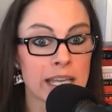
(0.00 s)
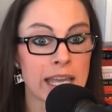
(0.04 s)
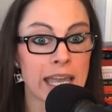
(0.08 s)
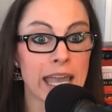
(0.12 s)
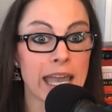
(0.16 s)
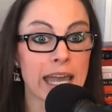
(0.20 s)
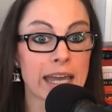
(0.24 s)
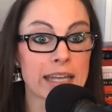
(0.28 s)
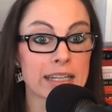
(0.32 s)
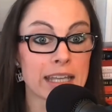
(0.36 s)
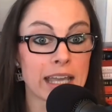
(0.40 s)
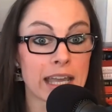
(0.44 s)

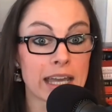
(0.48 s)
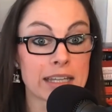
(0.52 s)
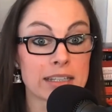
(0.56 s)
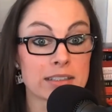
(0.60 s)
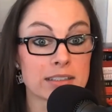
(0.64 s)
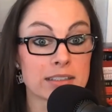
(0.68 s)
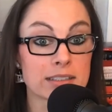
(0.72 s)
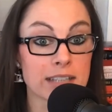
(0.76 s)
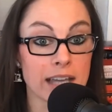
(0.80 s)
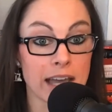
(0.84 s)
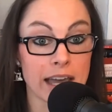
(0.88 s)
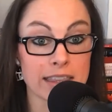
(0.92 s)

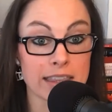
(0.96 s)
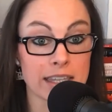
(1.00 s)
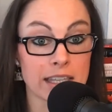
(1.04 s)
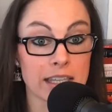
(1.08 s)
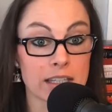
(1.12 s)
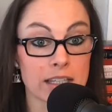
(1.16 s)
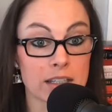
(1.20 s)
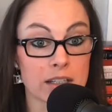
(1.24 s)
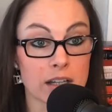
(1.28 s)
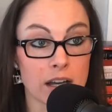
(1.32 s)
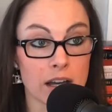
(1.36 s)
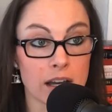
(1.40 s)
And I
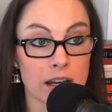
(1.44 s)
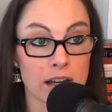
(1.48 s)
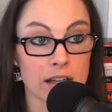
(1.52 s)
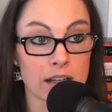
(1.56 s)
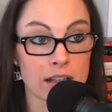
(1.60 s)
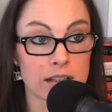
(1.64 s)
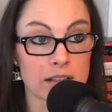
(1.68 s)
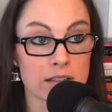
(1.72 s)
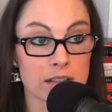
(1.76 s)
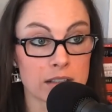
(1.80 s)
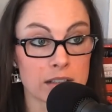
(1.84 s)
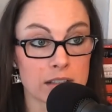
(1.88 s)
think
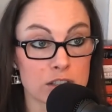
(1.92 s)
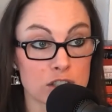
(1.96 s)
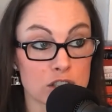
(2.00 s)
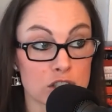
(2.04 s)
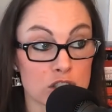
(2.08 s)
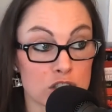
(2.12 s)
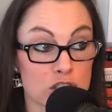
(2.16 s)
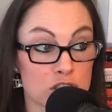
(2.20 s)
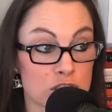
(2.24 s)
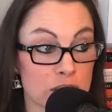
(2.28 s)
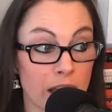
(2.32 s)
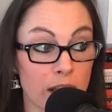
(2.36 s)

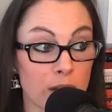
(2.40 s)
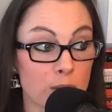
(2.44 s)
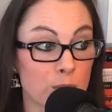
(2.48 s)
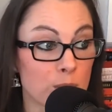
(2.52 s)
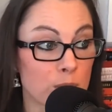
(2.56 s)
Shell